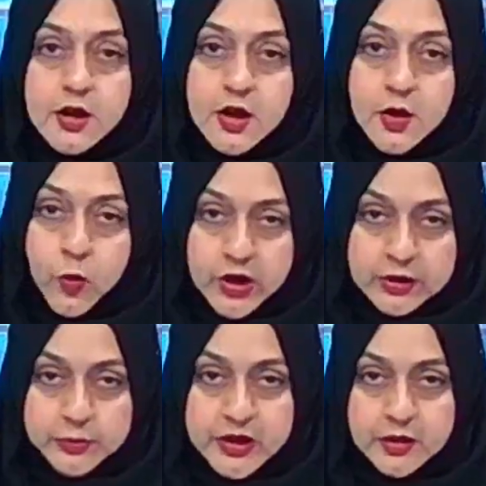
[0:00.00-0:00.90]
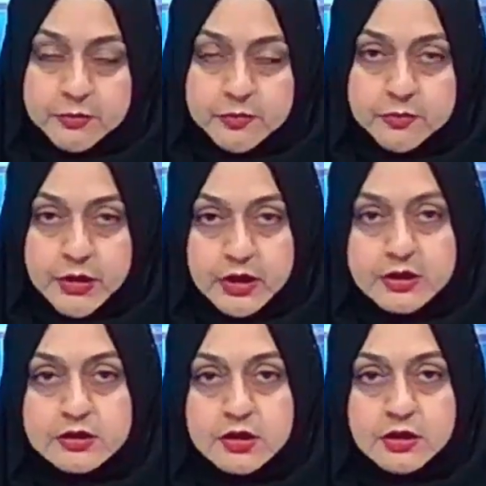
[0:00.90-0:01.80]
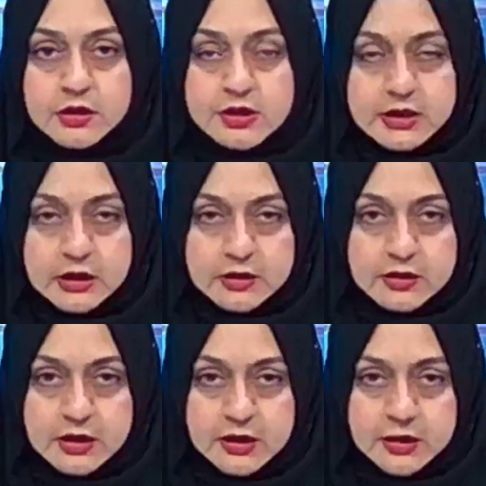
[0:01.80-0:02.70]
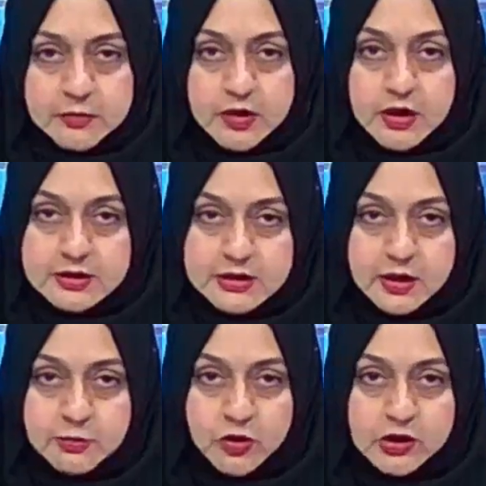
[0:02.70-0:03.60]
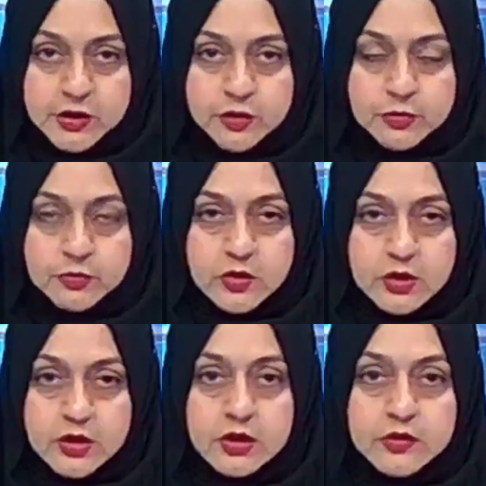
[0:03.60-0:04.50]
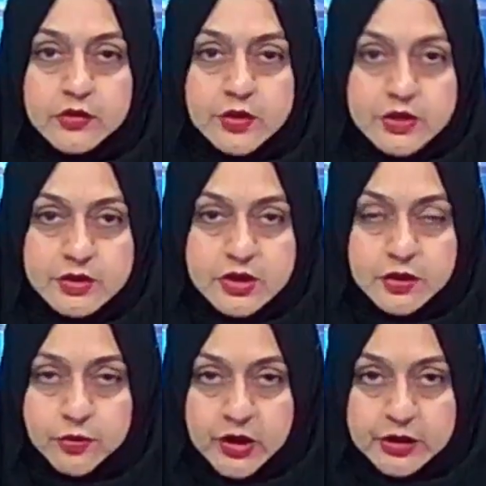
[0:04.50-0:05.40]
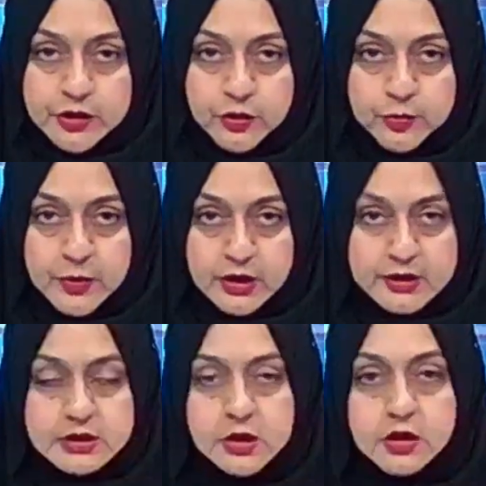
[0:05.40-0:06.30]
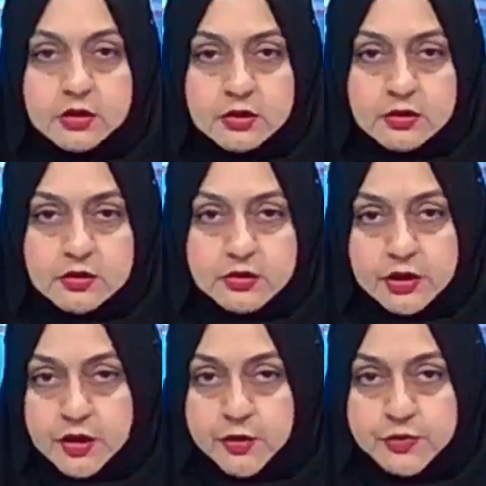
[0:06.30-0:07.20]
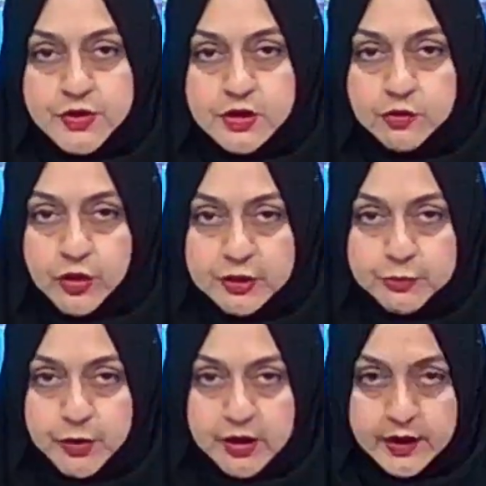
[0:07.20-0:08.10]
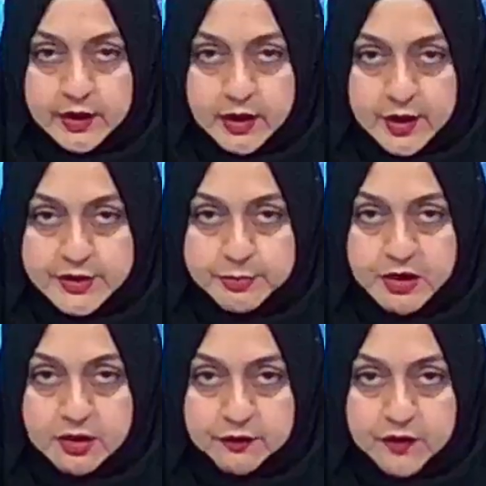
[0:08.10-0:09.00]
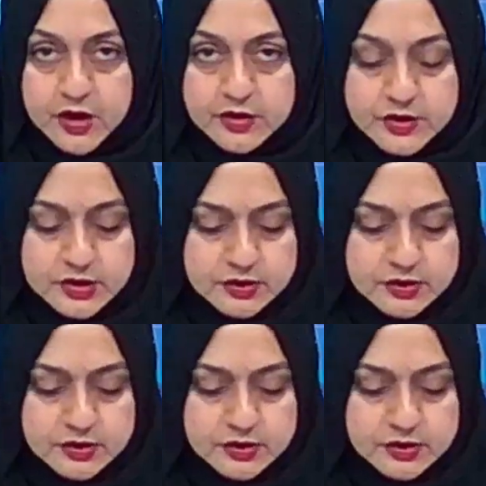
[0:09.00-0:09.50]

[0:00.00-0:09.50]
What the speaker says: 1 p.m. Pakistan Standard Time. Assalamu alaikum. This is Radio Pakistan. The news read by Asma Hafiz.